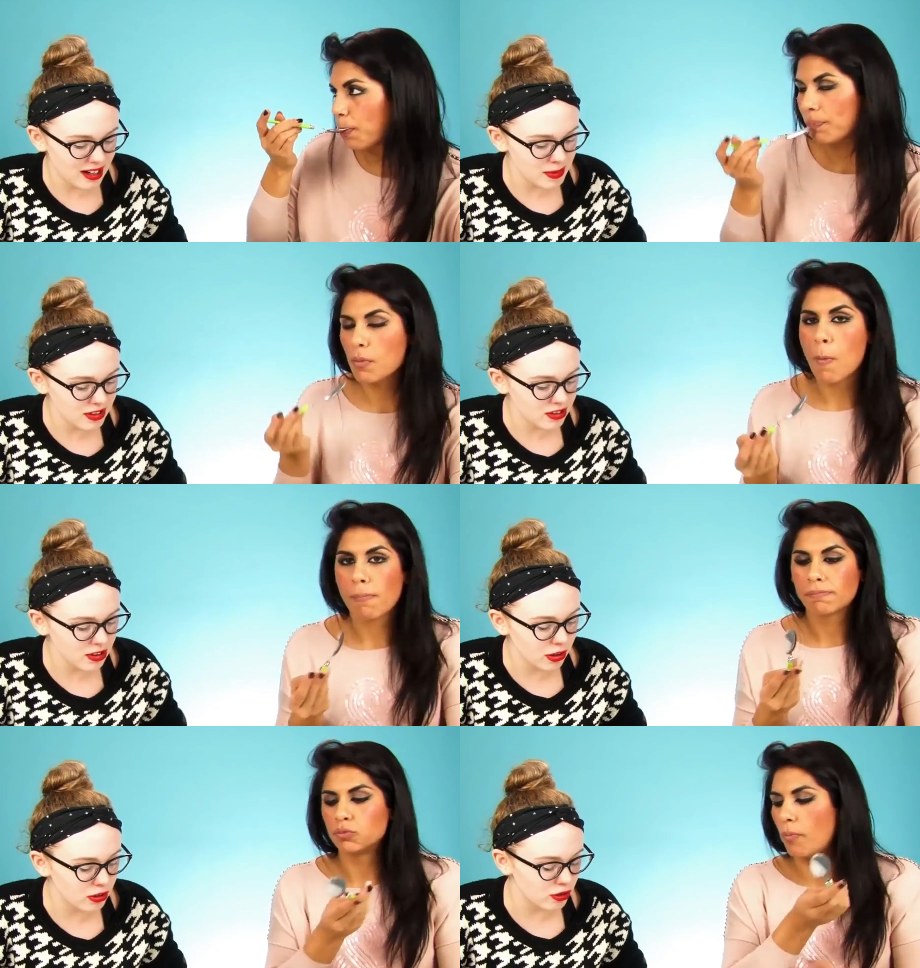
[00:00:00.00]
Speaker 1: I'm actually
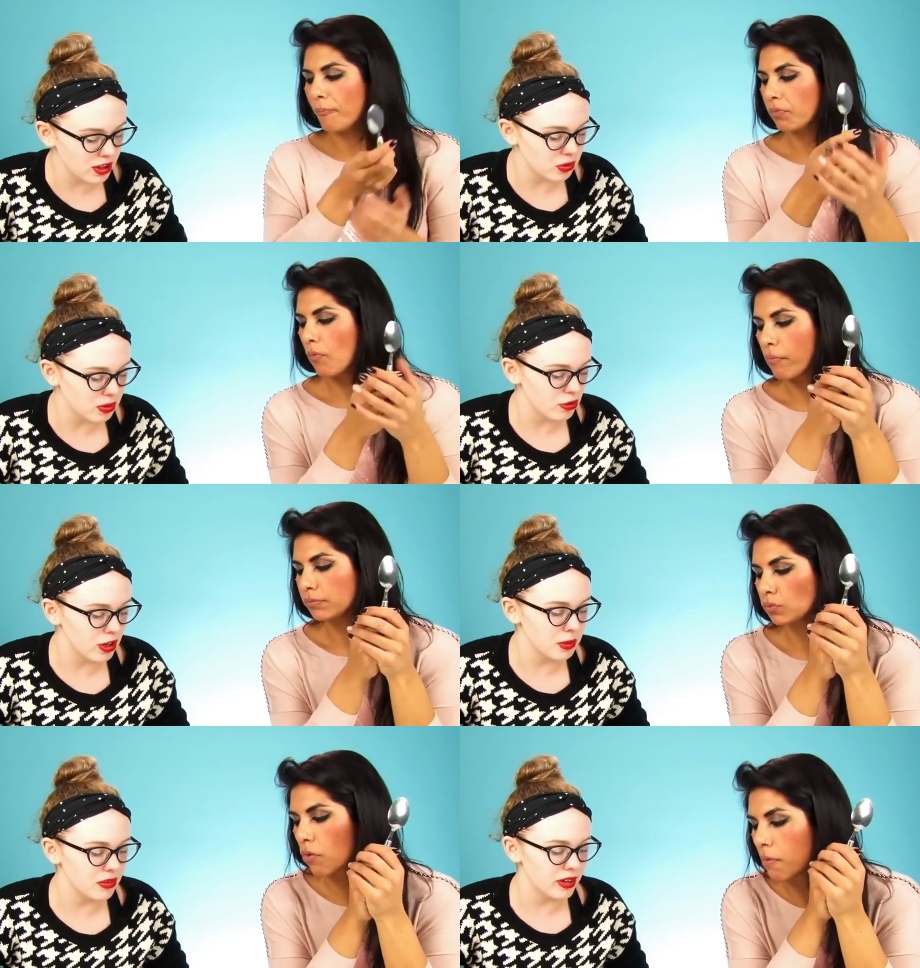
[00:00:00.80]
trying to
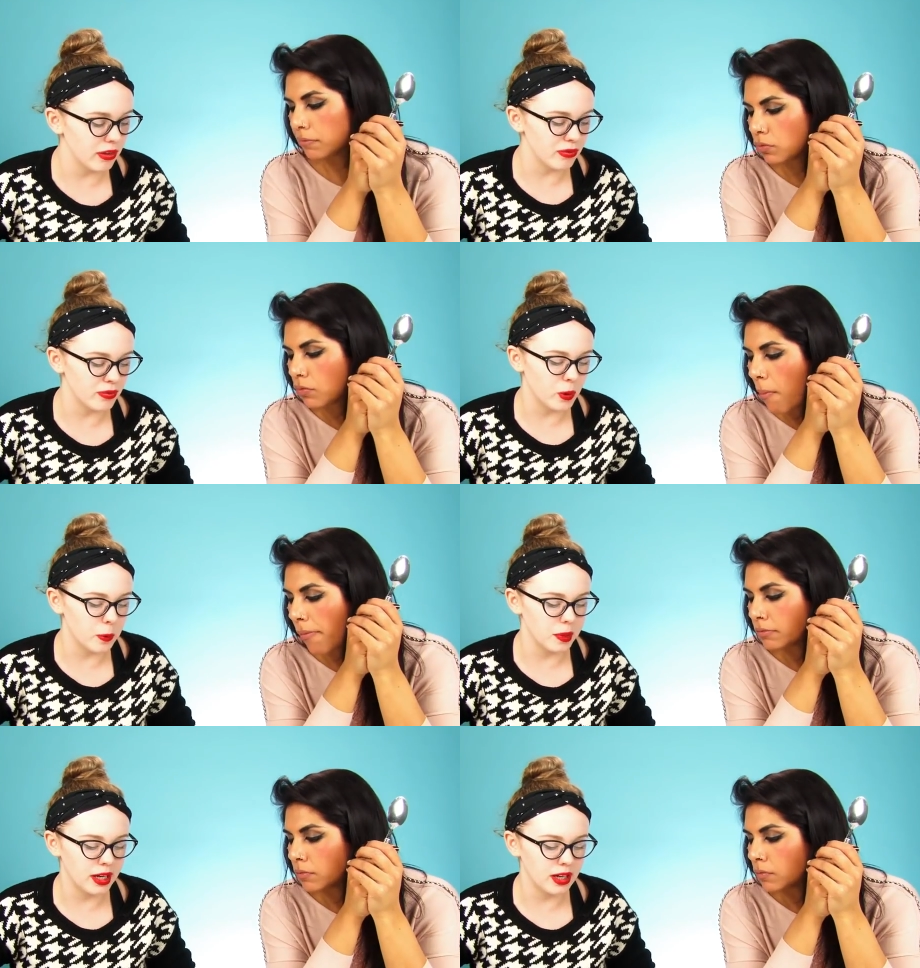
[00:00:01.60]
restrain myself
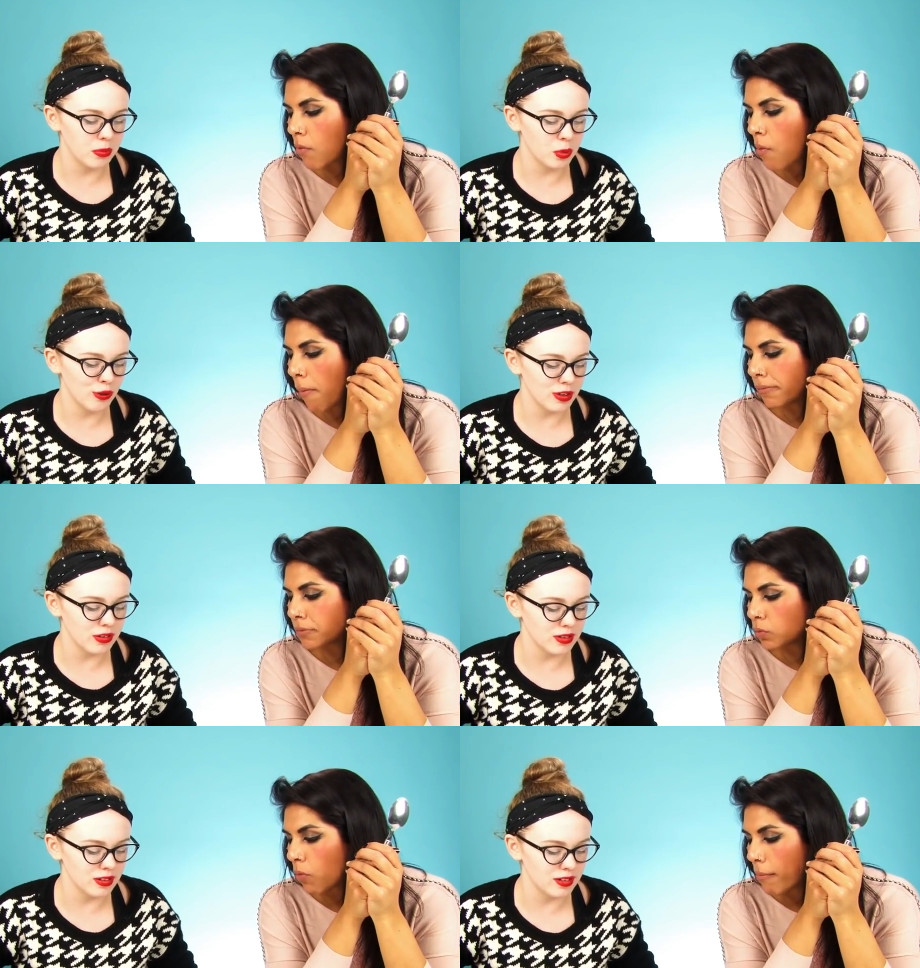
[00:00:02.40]
from eating more of this
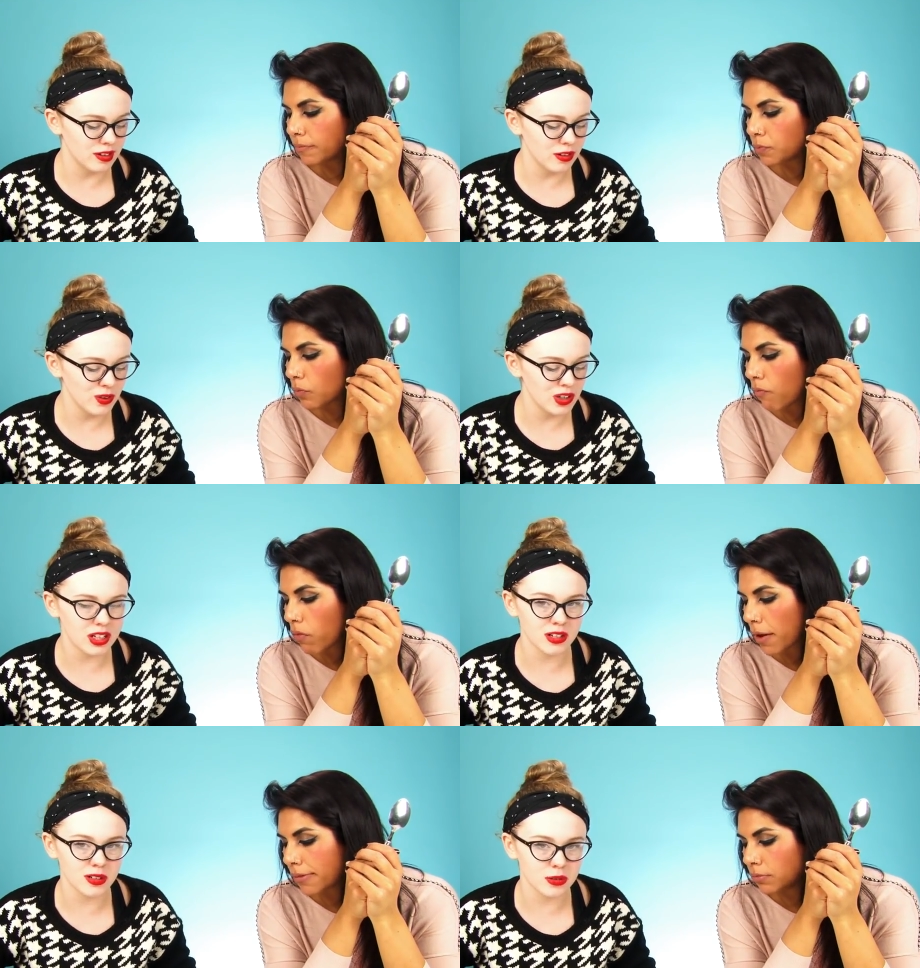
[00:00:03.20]
because I still feel
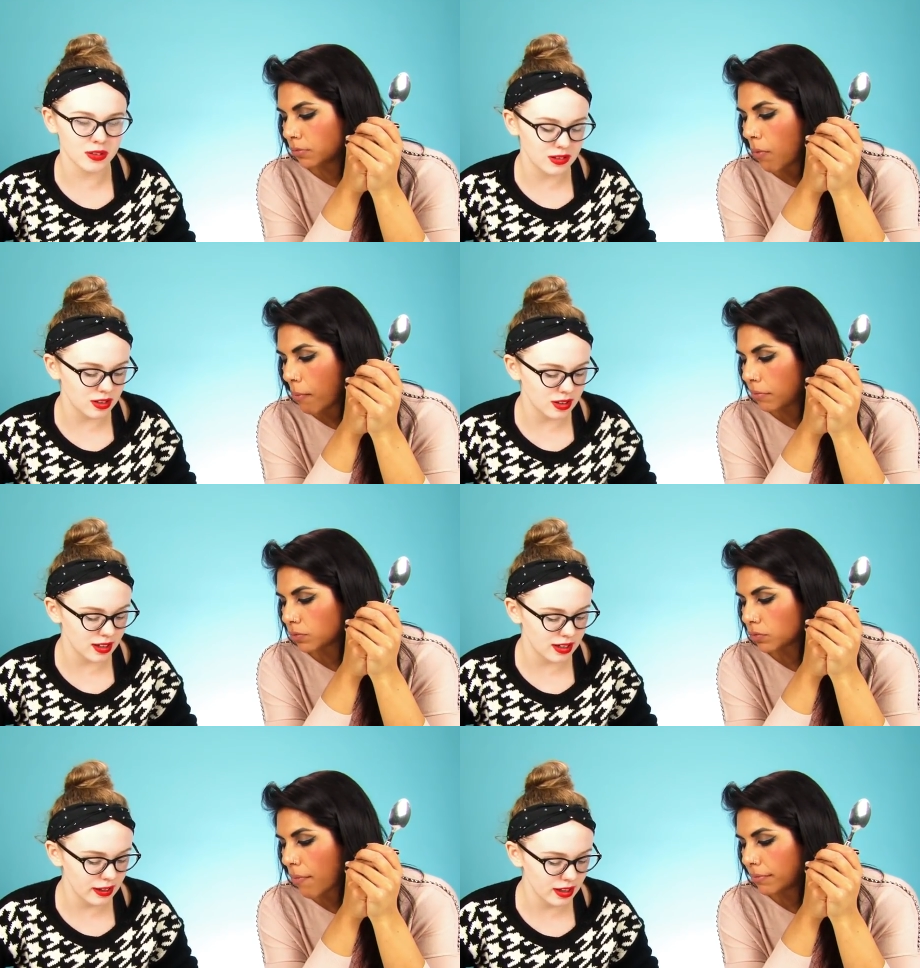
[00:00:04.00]
kind of grossed out that
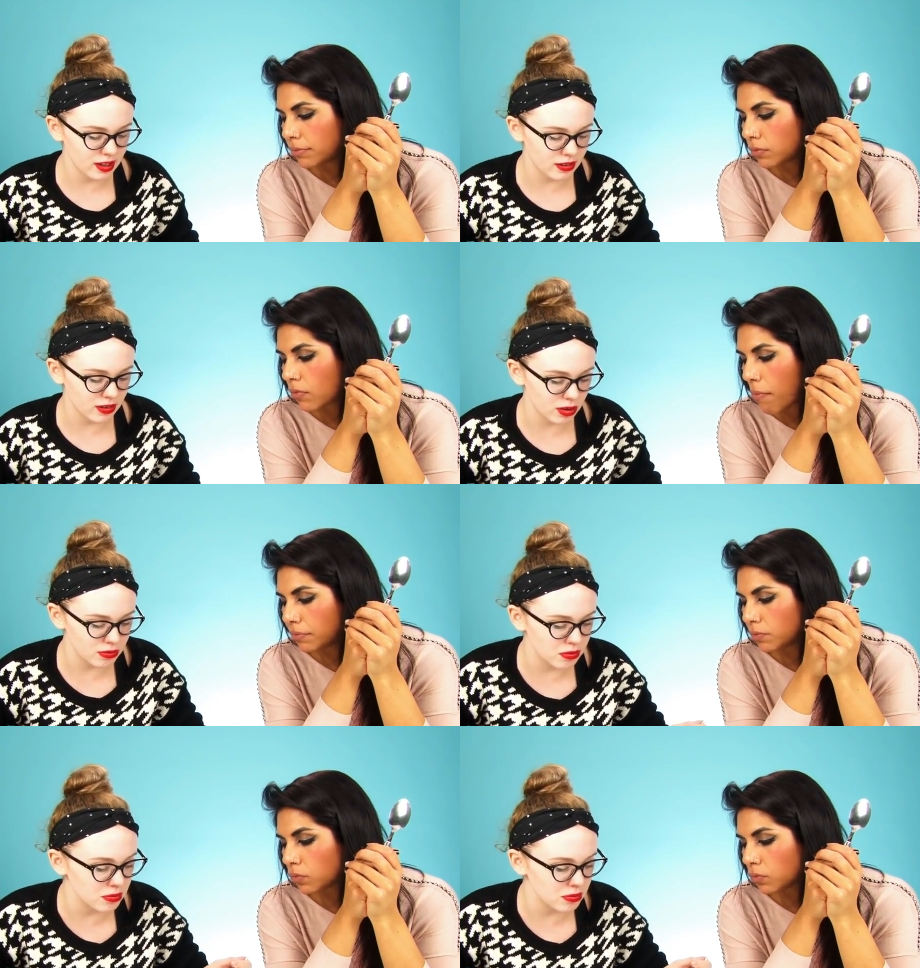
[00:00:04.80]
I like it so